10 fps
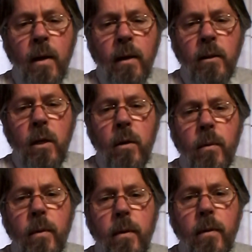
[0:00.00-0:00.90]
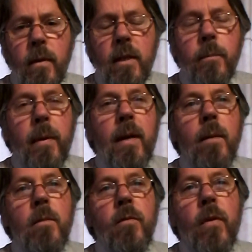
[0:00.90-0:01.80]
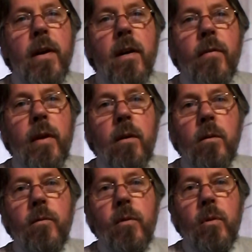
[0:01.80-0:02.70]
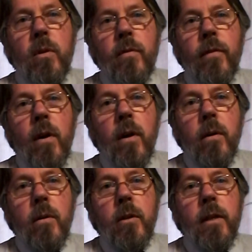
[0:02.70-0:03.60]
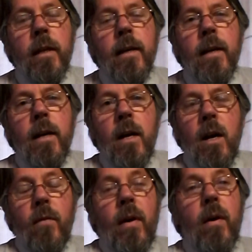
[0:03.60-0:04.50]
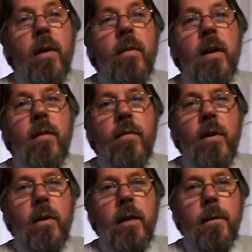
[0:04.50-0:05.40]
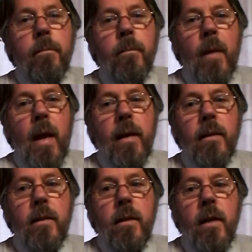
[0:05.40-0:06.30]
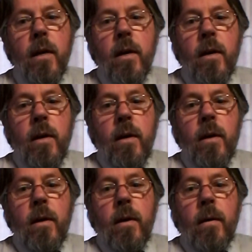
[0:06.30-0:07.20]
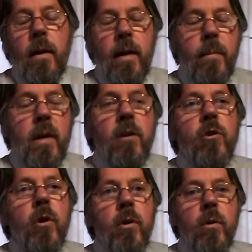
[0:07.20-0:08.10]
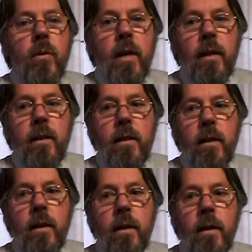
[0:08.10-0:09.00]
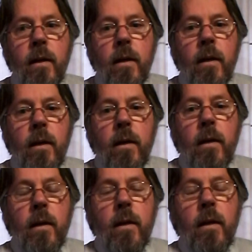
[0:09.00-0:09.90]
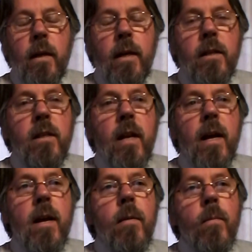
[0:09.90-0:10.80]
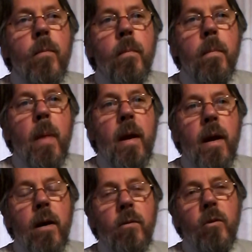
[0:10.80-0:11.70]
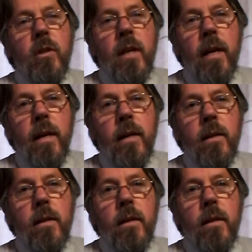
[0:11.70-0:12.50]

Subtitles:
So this becomes very difficult for the followers of our Heavenly Father. And let me assure you that His name and how to say it,